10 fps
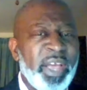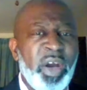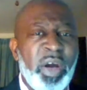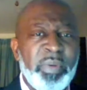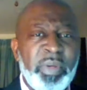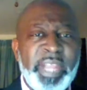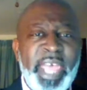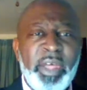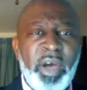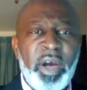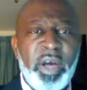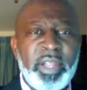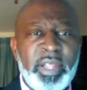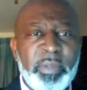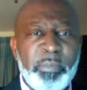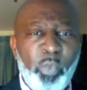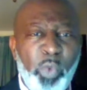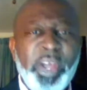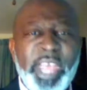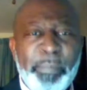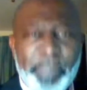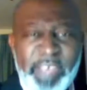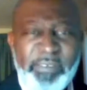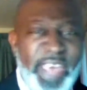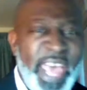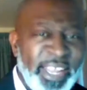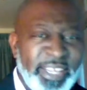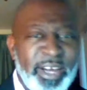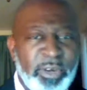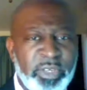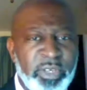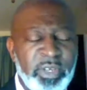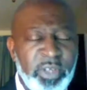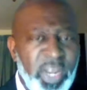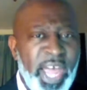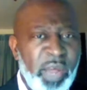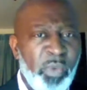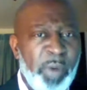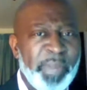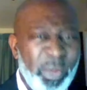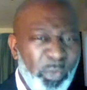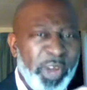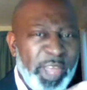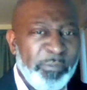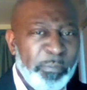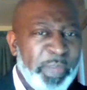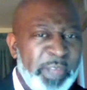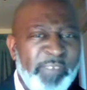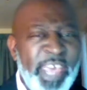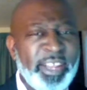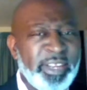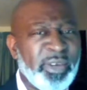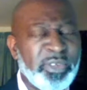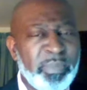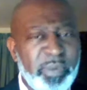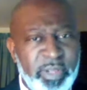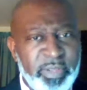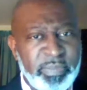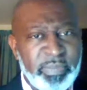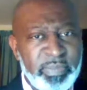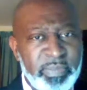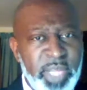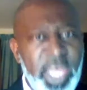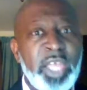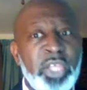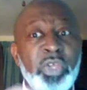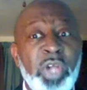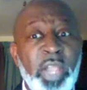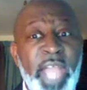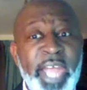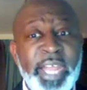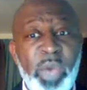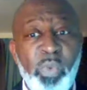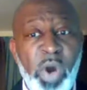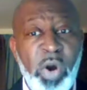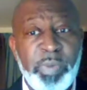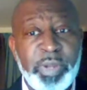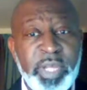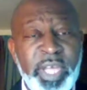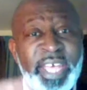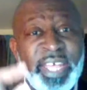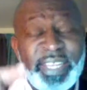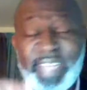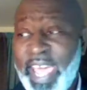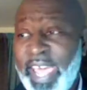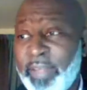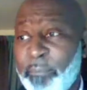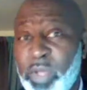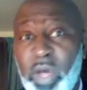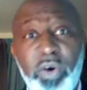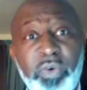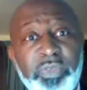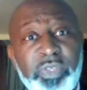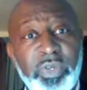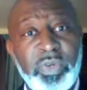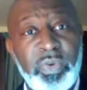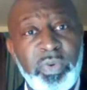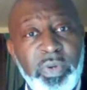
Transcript: come that uh work at P Valley, don't you? You like that woman that work at P Valley, don't you, brother? You don't like that woman that goes to